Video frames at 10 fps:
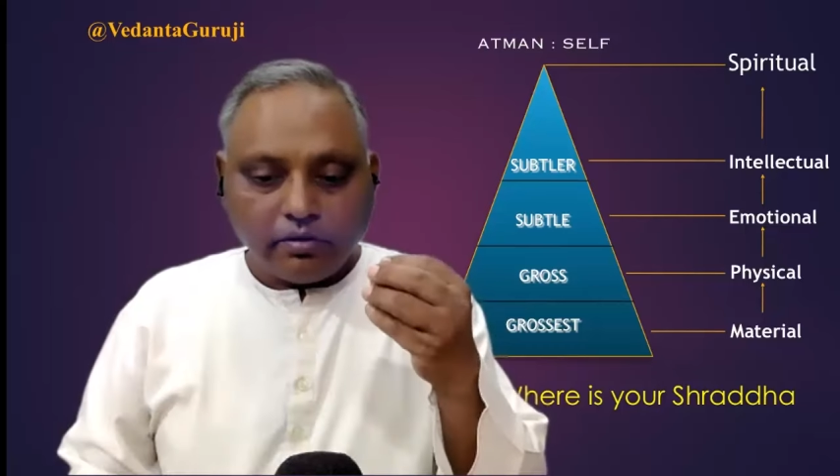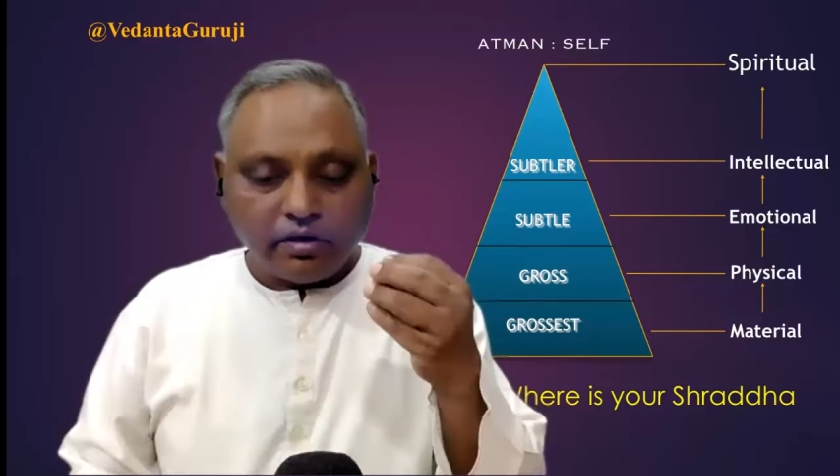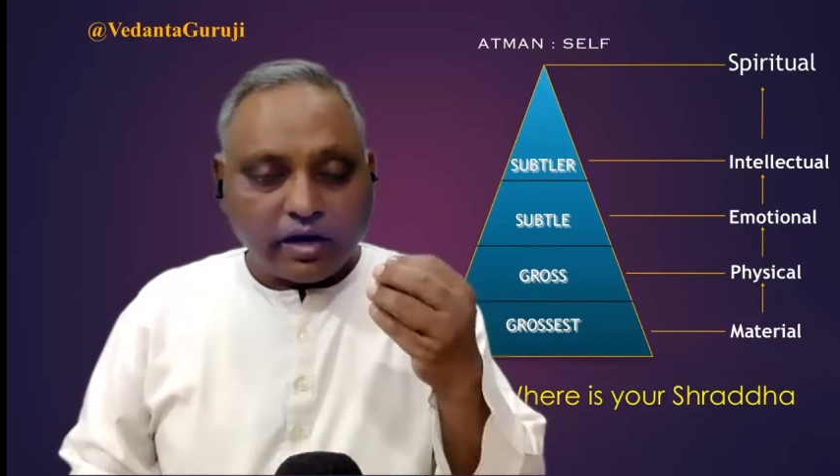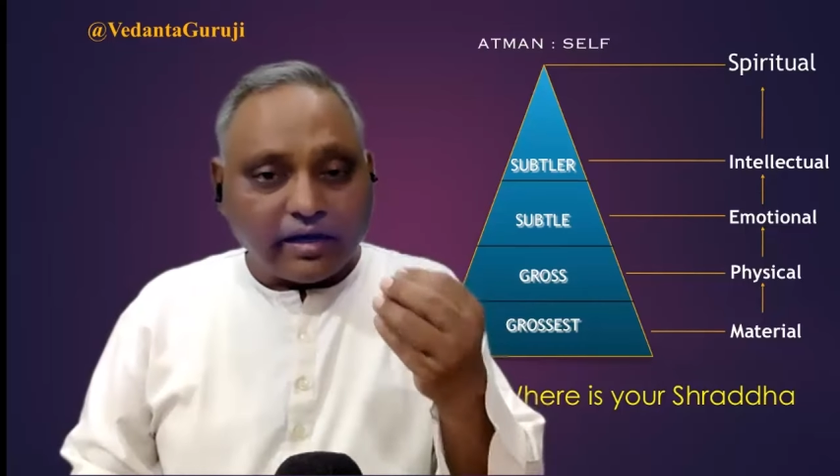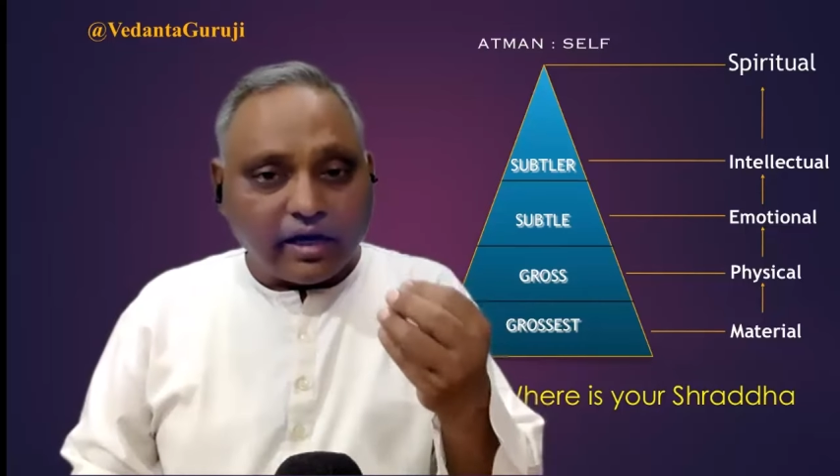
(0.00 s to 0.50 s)

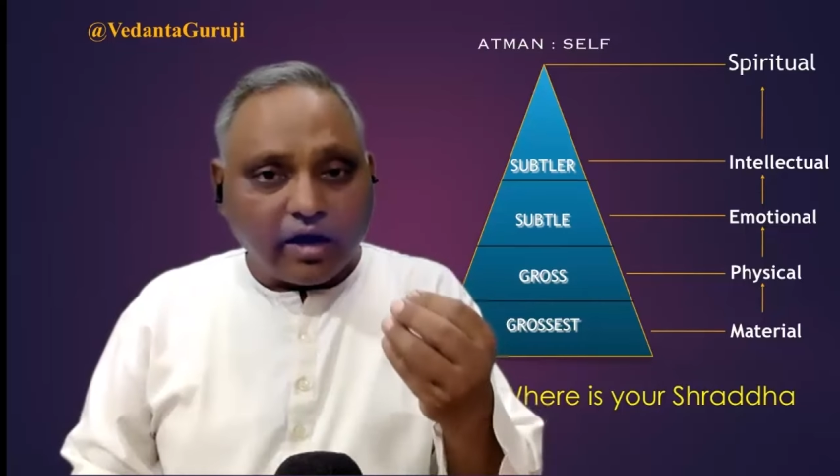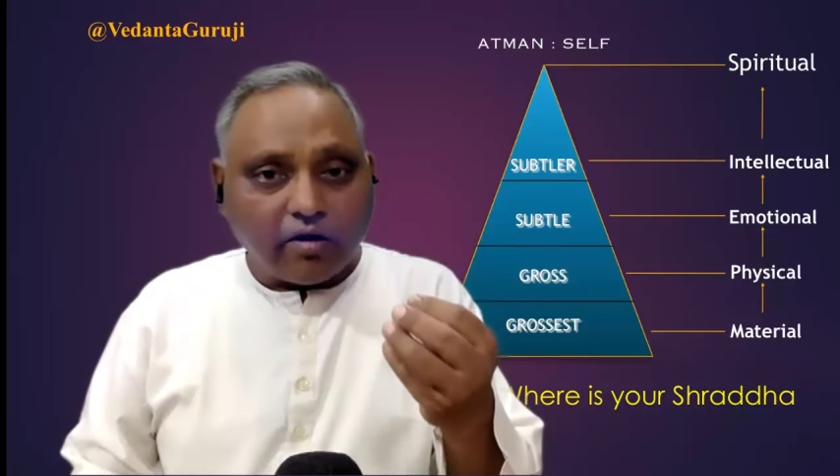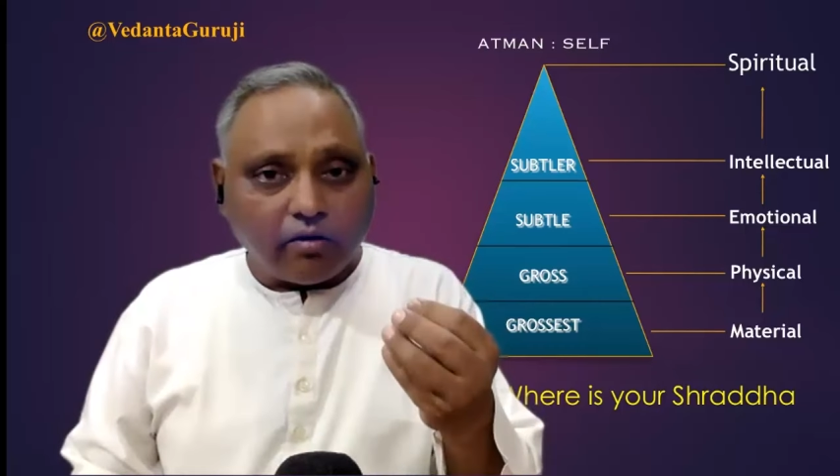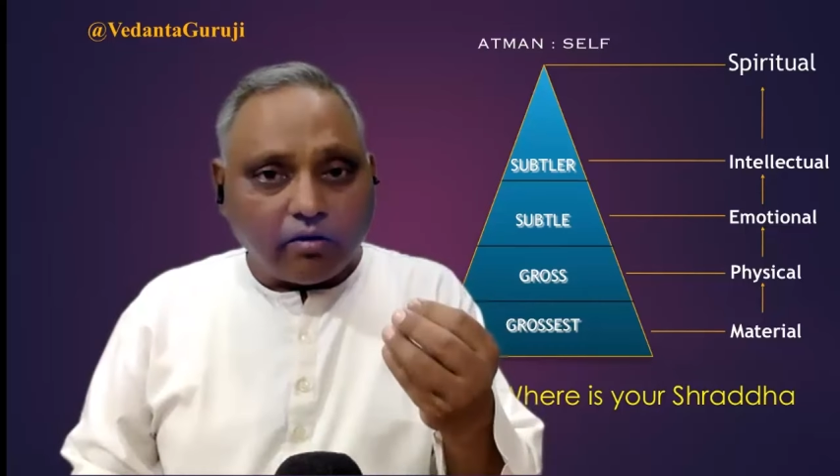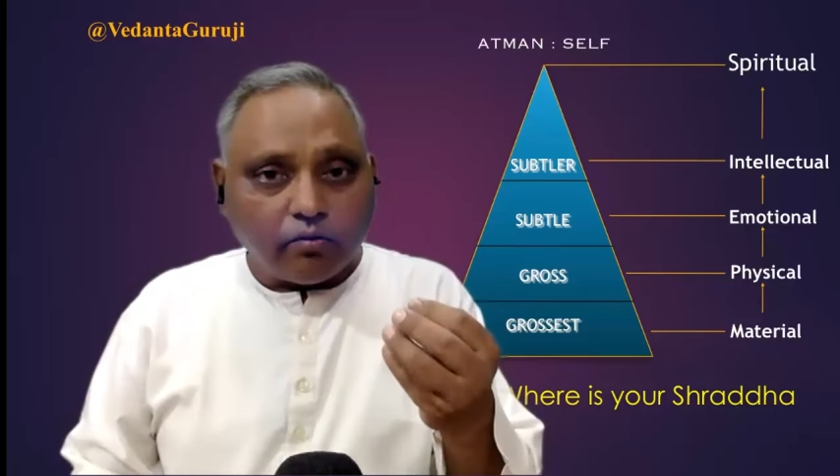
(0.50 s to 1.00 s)
Right
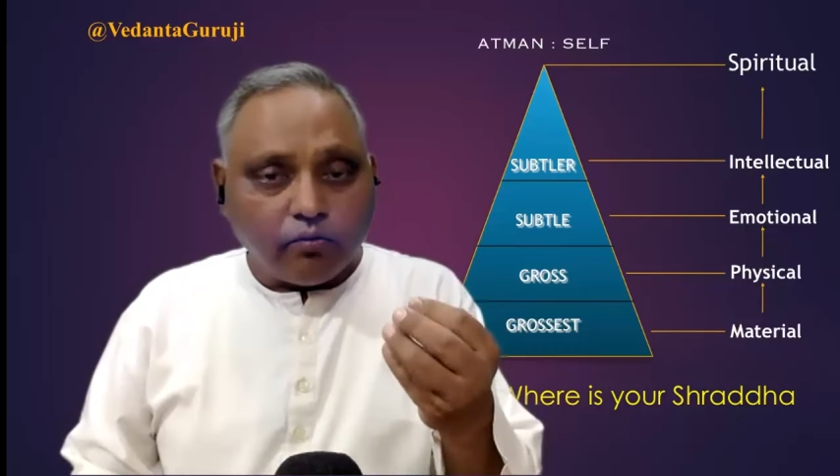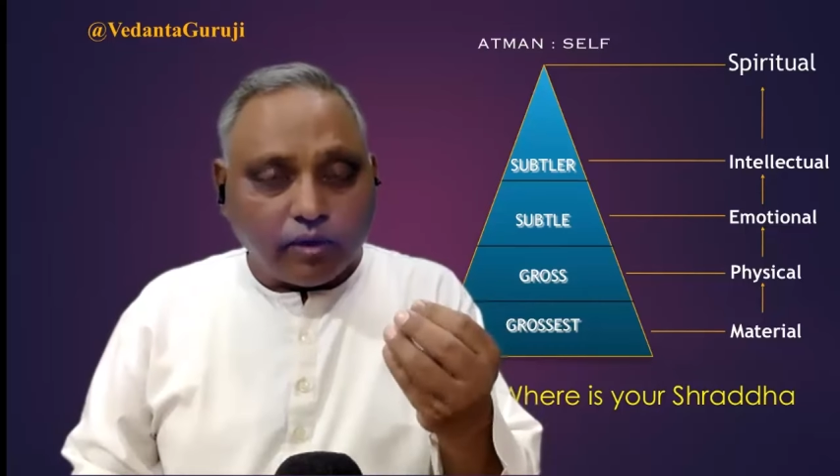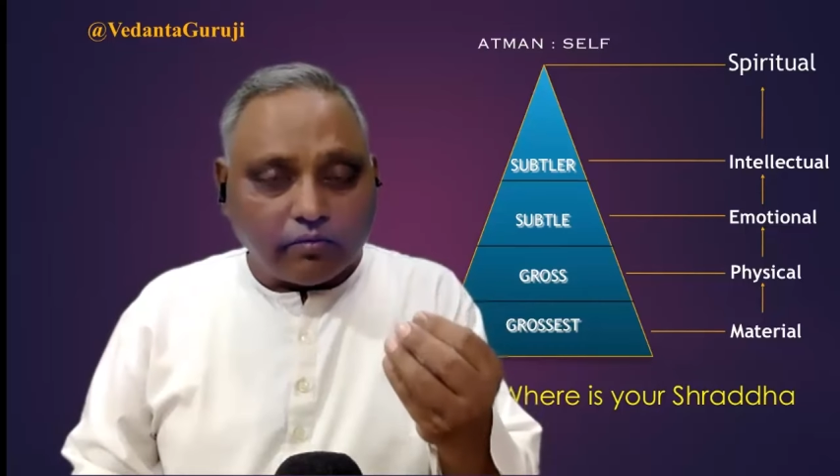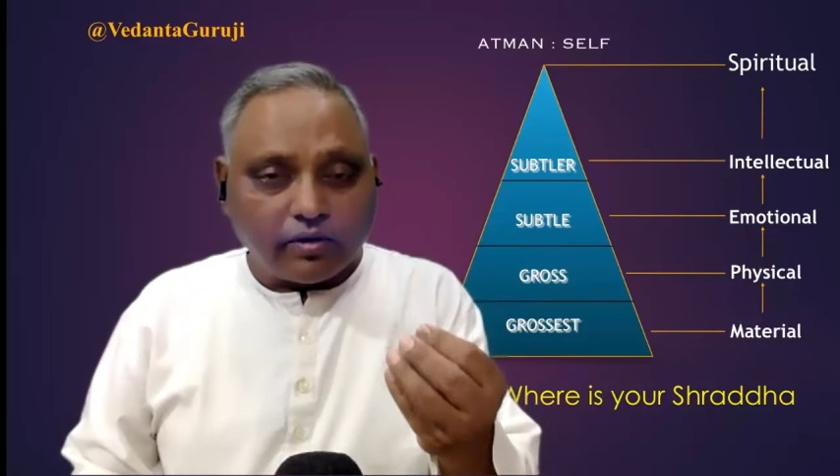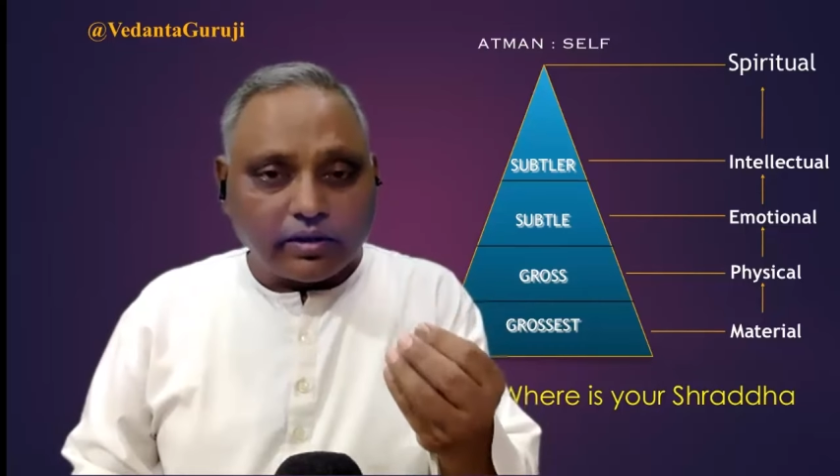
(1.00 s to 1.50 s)
now, we
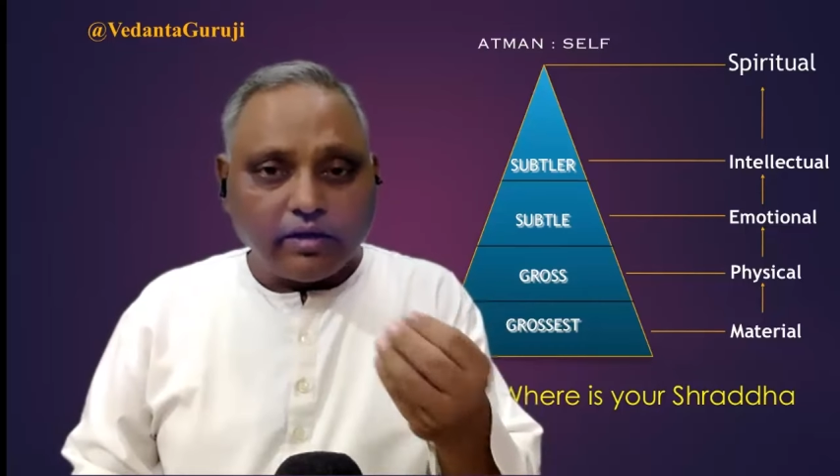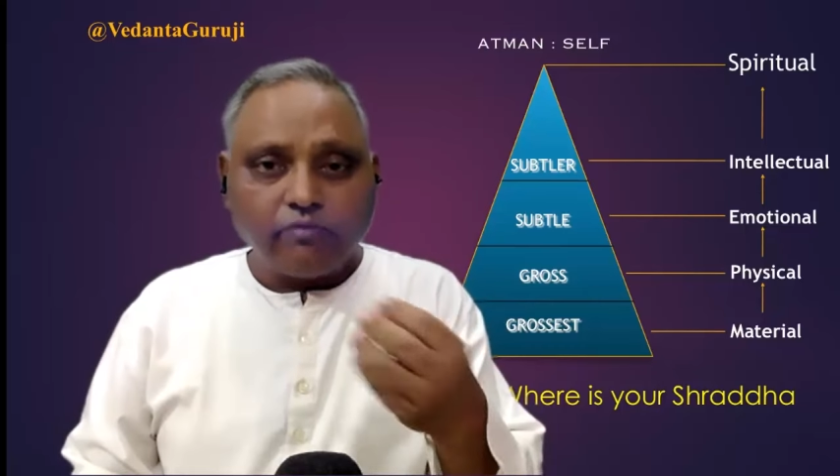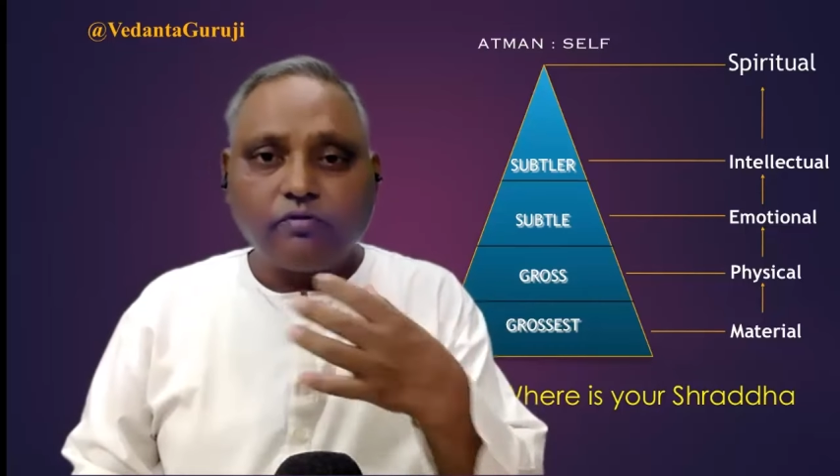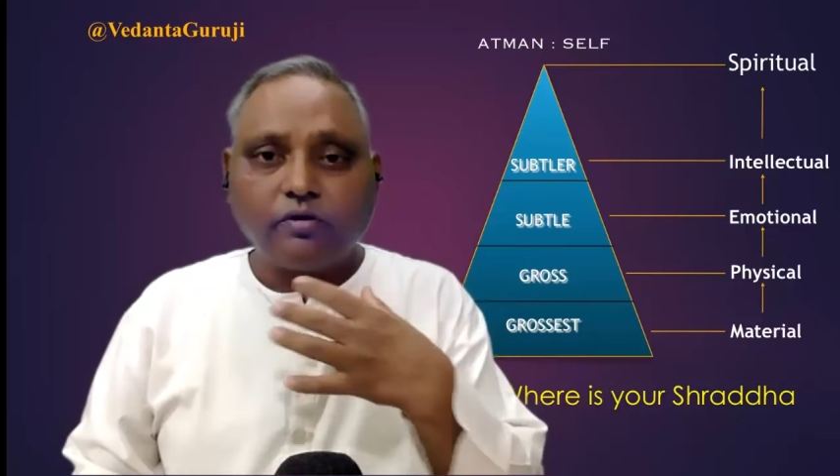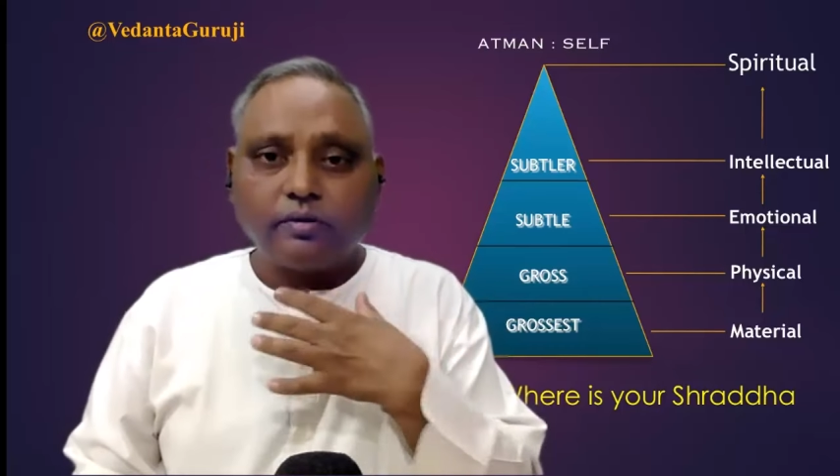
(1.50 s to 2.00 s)
are working
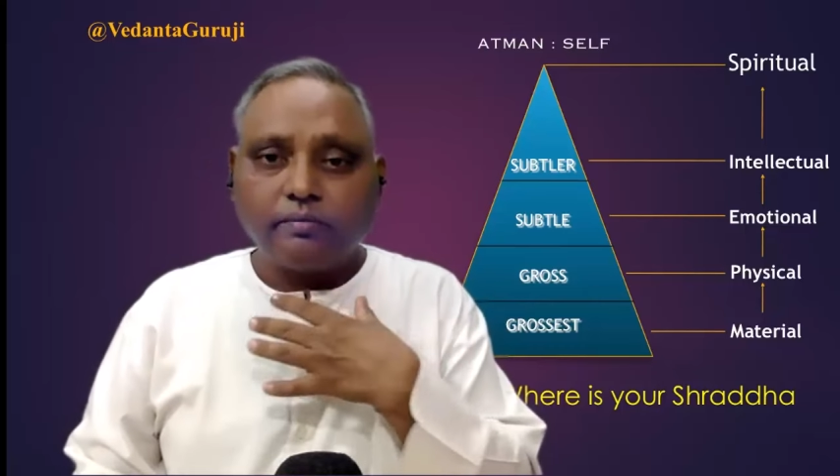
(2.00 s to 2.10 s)
for